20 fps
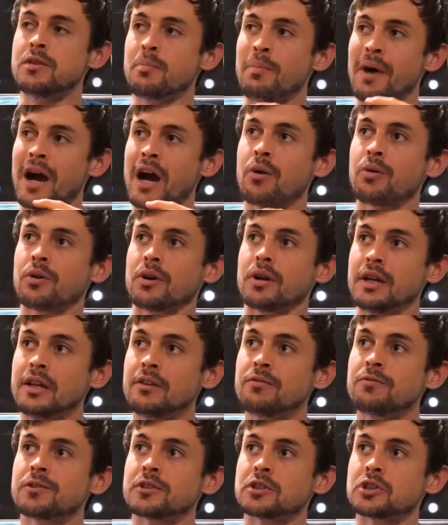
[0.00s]
The power
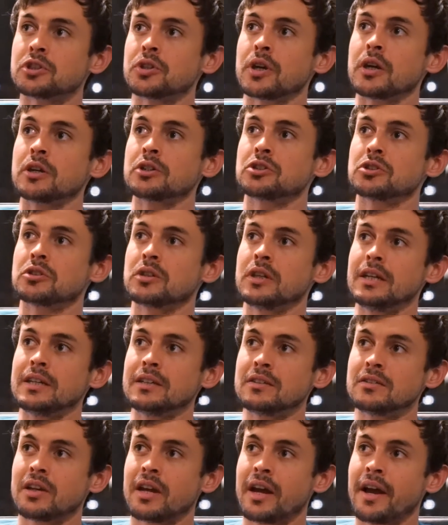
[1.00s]
infrastructure
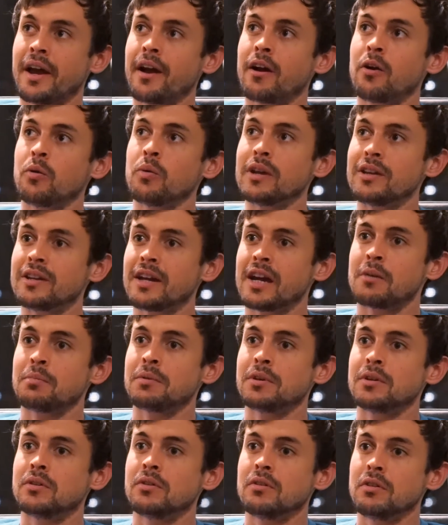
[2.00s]
is how we
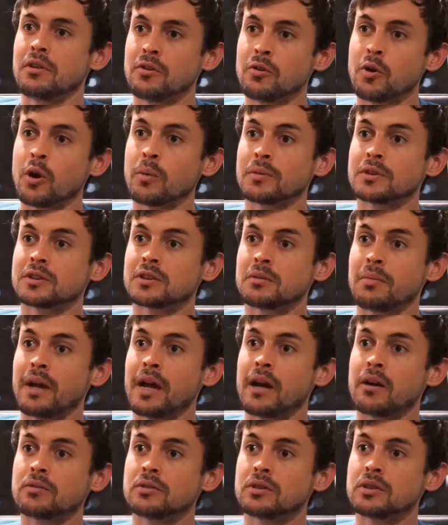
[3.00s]
tap into the enormous
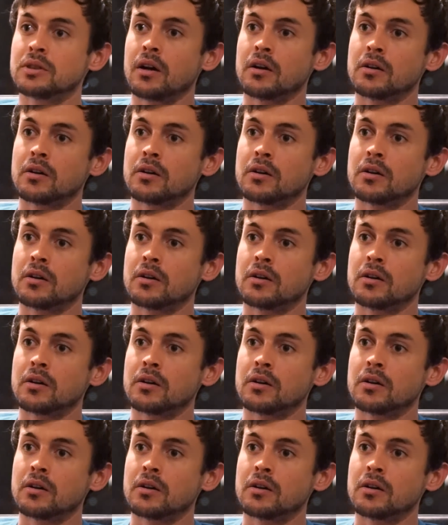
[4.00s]
amount